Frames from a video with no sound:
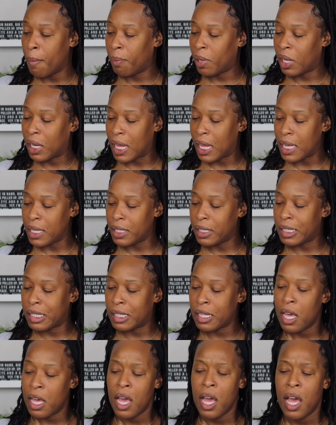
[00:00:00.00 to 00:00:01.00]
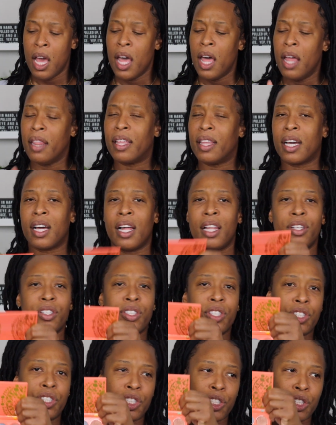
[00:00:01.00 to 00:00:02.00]
Place. The
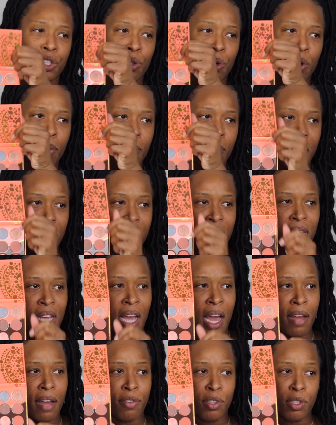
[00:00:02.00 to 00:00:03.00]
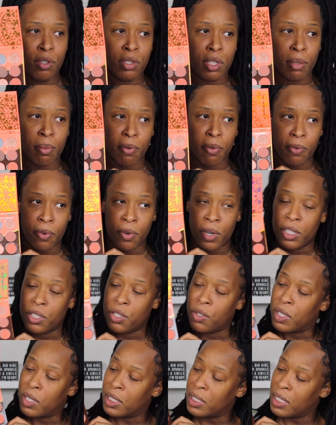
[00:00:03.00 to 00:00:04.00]
colors are just so amazing. I've used it before, as
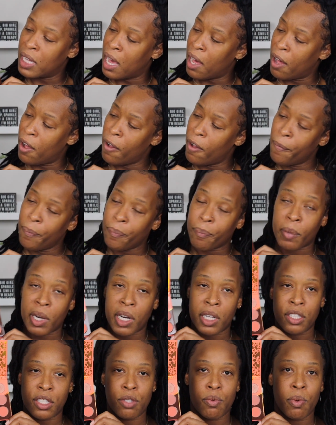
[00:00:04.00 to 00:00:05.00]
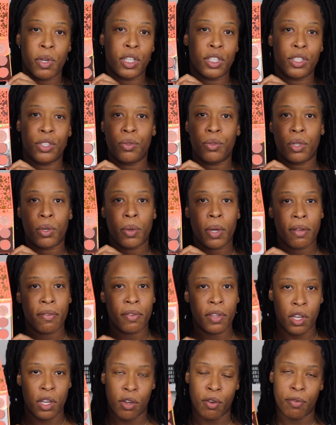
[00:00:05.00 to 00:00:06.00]
you can tell, but I just wanted to do a quick
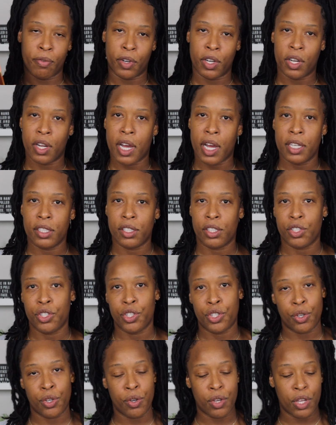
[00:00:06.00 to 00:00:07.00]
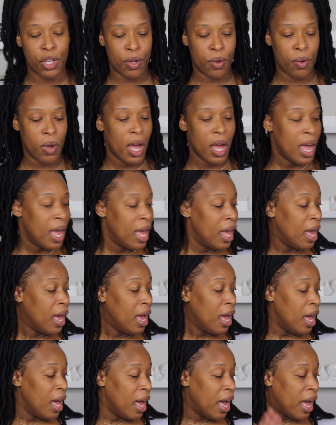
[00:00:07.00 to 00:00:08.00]
video for you guys to show you
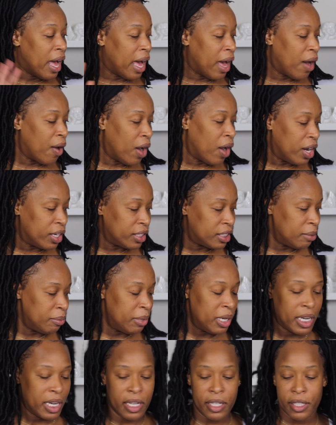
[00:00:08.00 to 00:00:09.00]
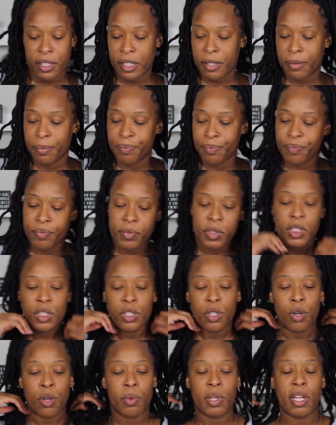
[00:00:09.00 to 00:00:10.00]
how awesome it is.
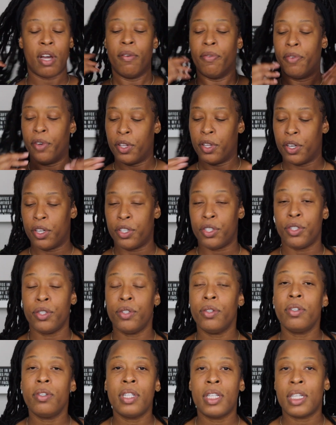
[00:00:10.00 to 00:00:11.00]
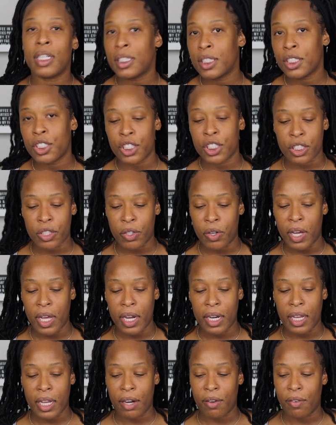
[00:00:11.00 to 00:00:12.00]
So without further ado, let's just go
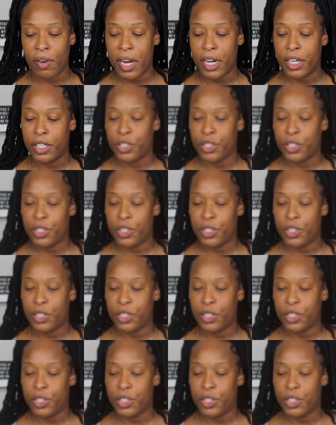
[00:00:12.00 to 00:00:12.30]
ahead and get right